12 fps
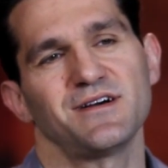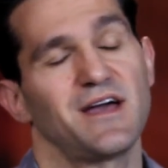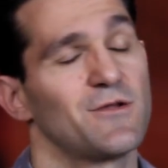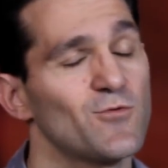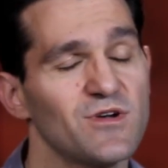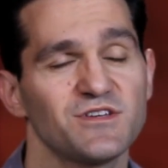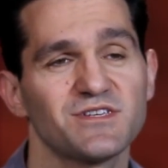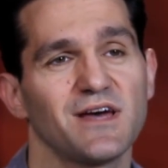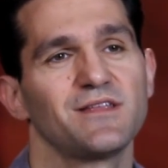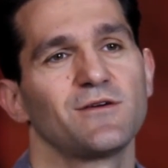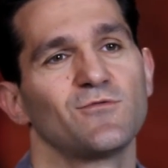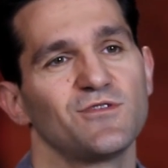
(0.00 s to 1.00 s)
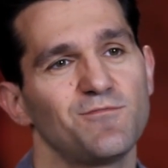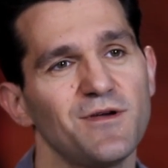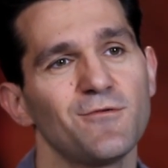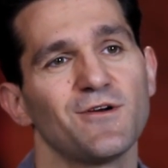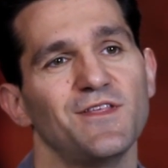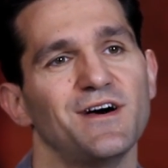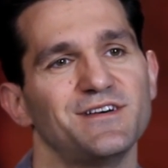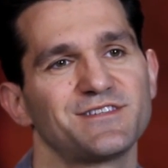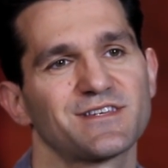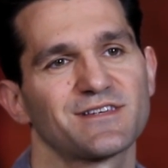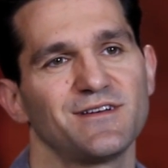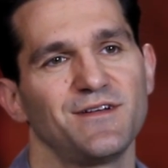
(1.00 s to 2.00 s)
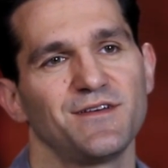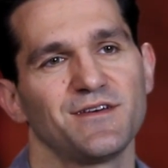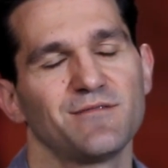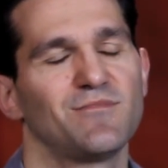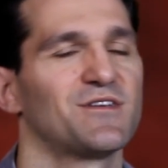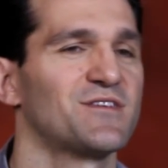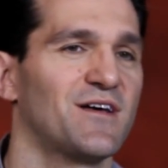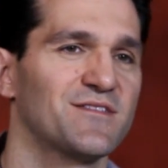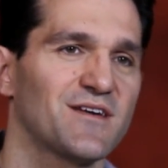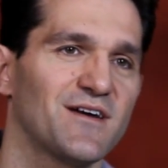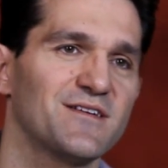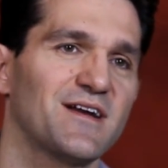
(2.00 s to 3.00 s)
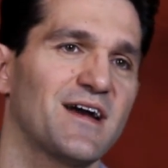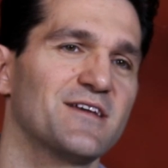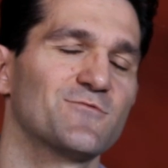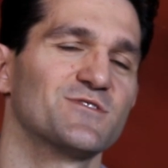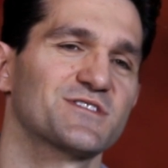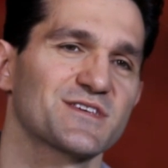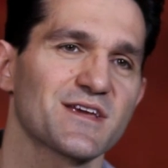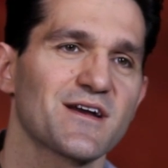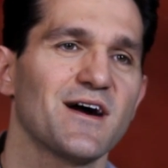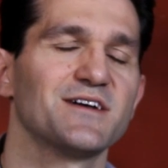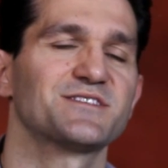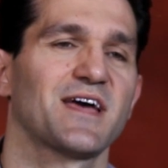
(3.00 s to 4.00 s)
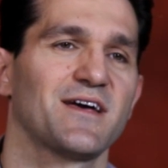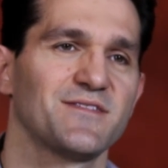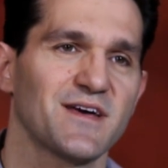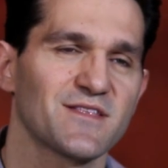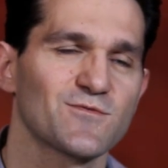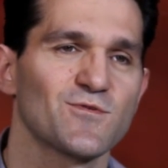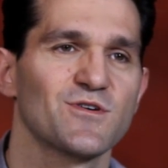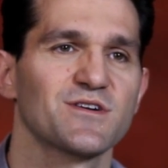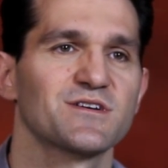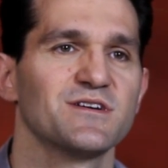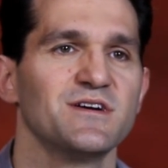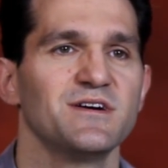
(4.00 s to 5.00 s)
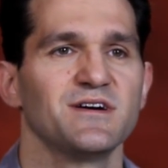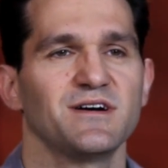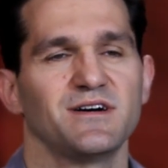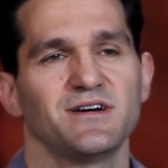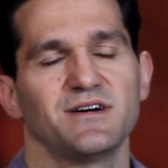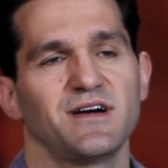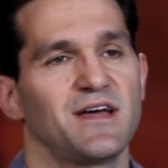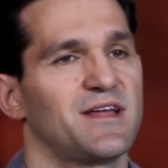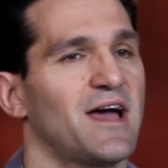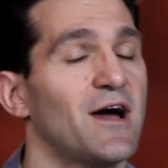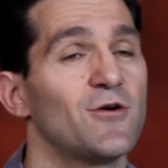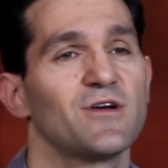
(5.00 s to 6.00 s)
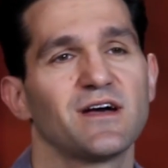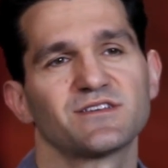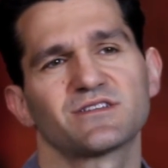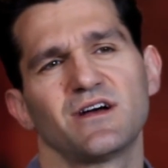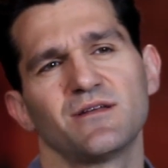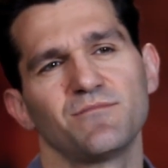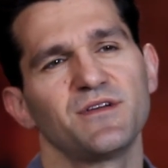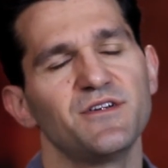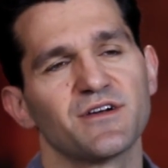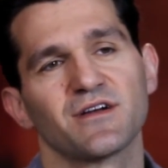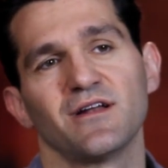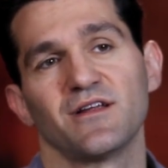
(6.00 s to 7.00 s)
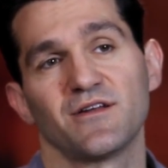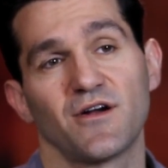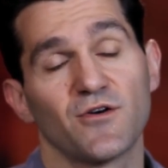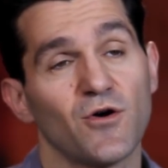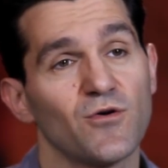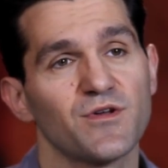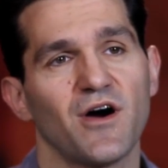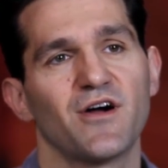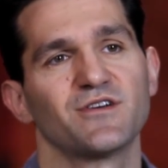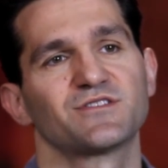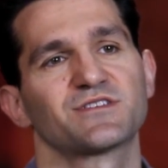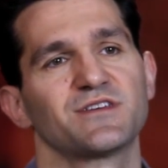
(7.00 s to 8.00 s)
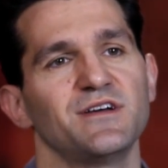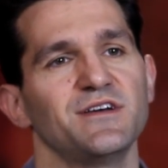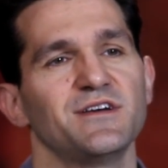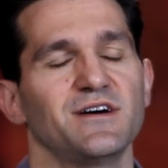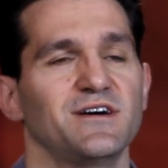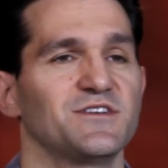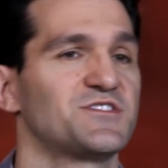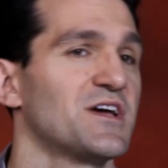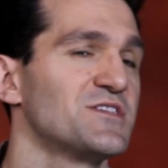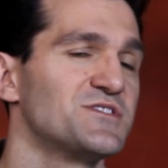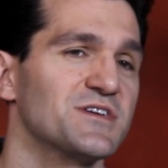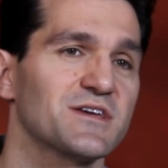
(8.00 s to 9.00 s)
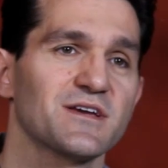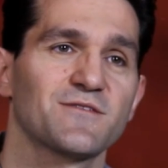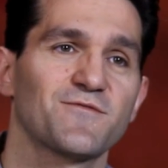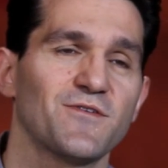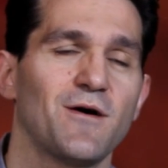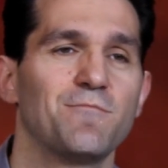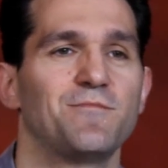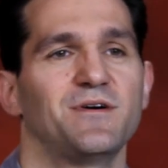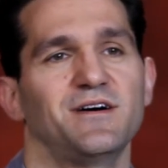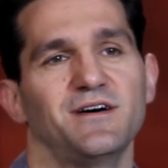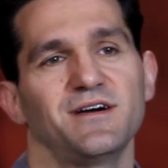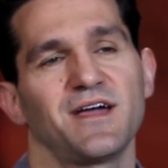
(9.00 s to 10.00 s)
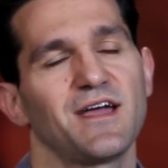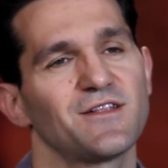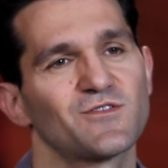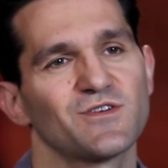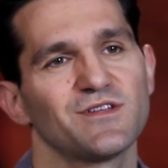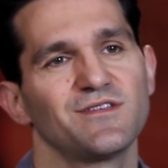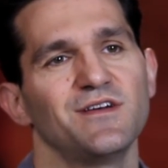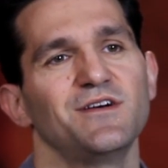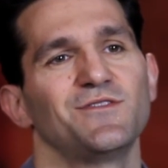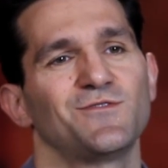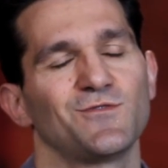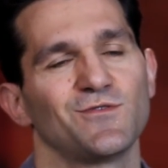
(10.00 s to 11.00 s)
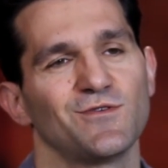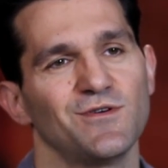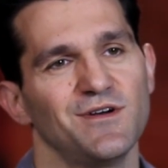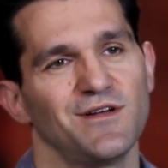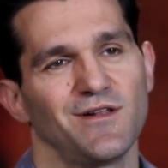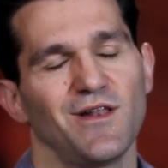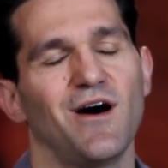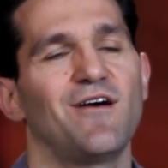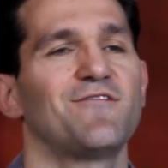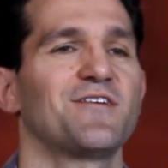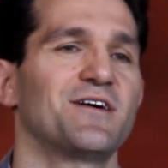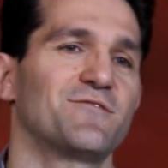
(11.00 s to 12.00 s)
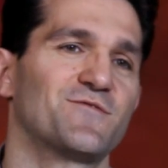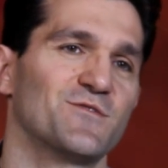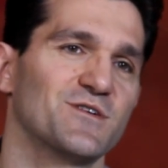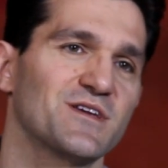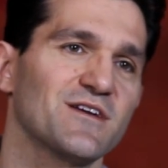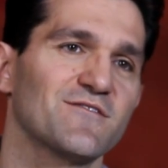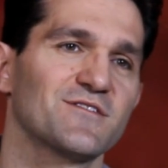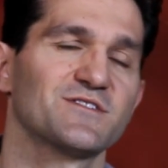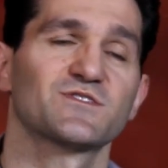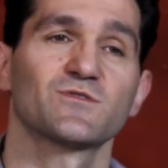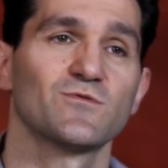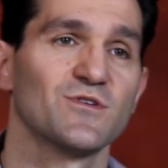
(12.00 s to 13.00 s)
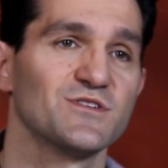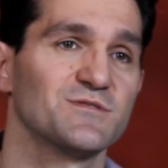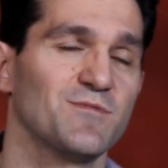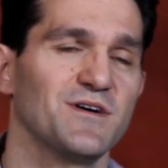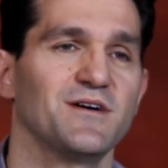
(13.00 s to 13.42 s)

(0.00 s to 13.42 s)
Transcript: and wish that he would be with us. But on the other hand, we see God's hand at work and how he has done a miracle in our own hearts, changing it from hatred to love and forgiveness towards